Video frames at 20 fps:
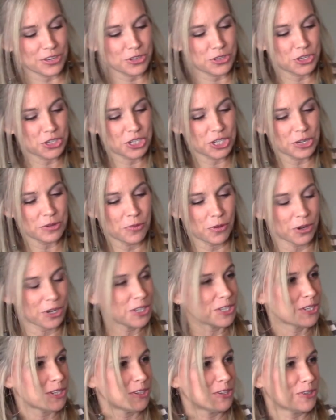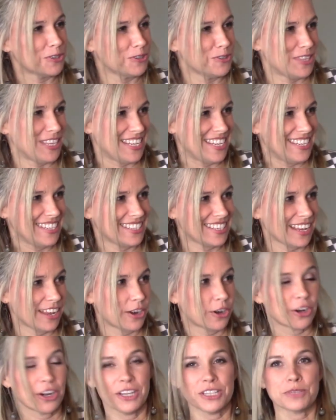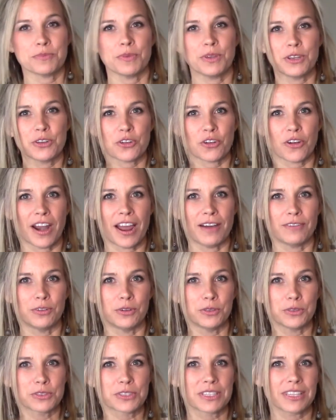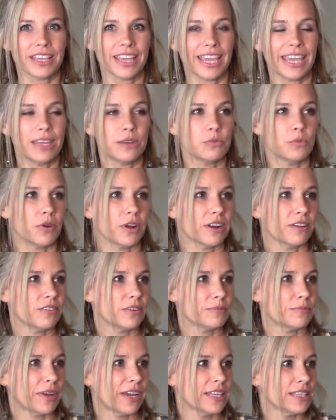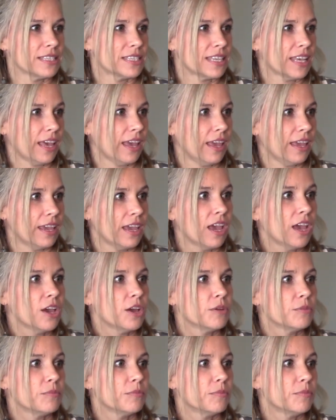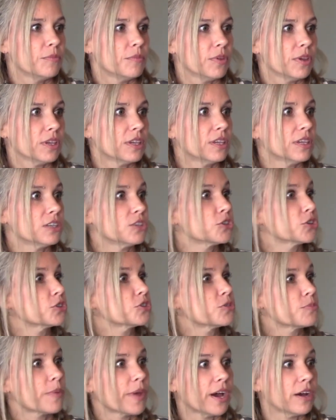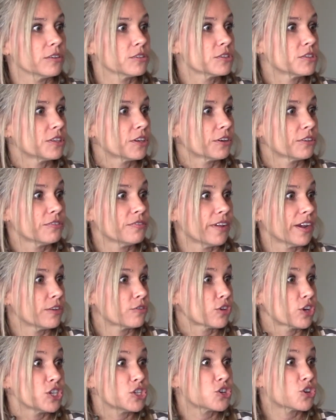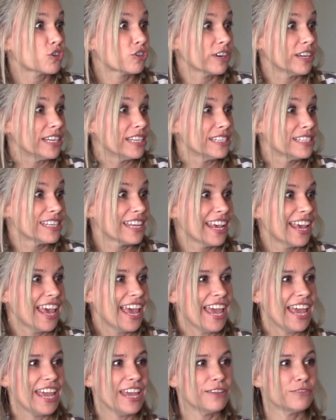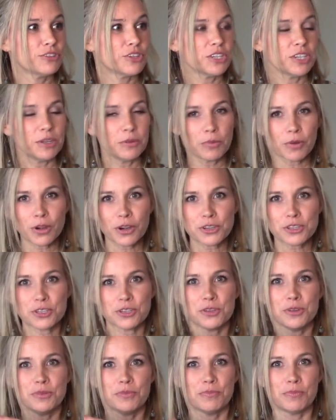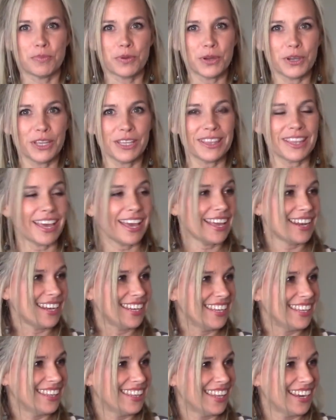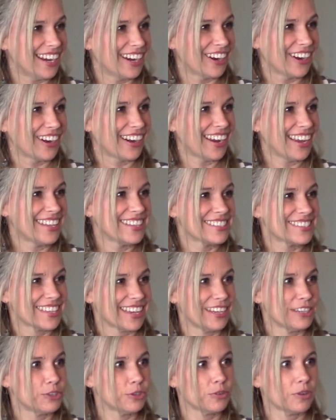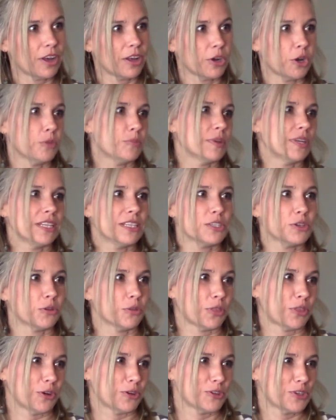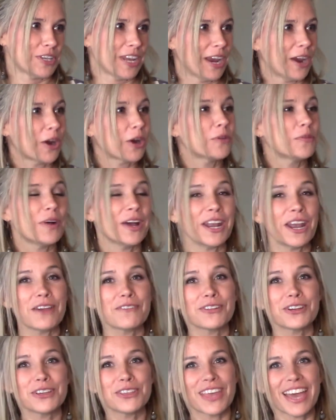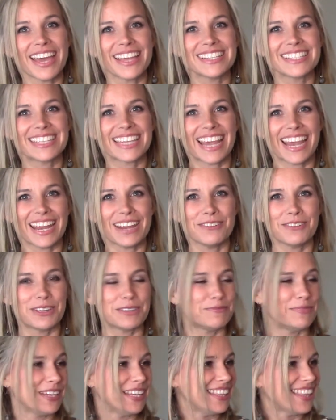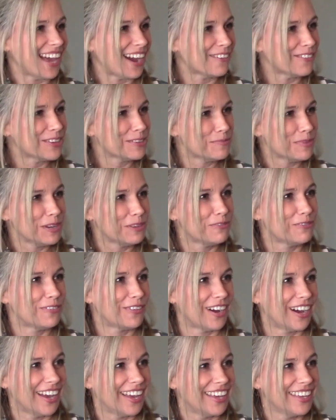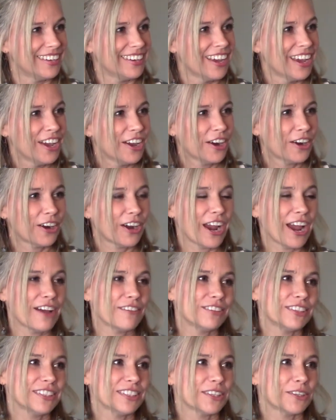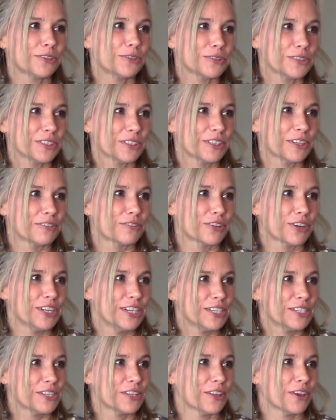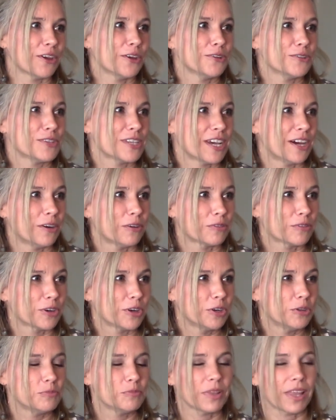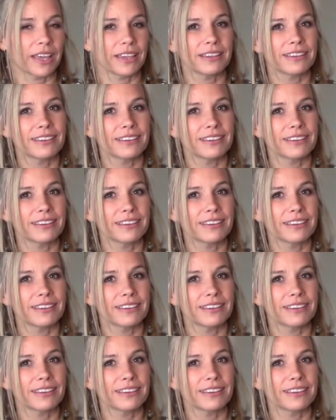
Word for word: she wanted to do these, and her husband travels, and one of them might say, Get your spouse their favorite treat. If she were to put that in there and say, Do not open until Thursday, or whatever that day ah. would be, that would be fun, or have a little delivery to the hotel room, like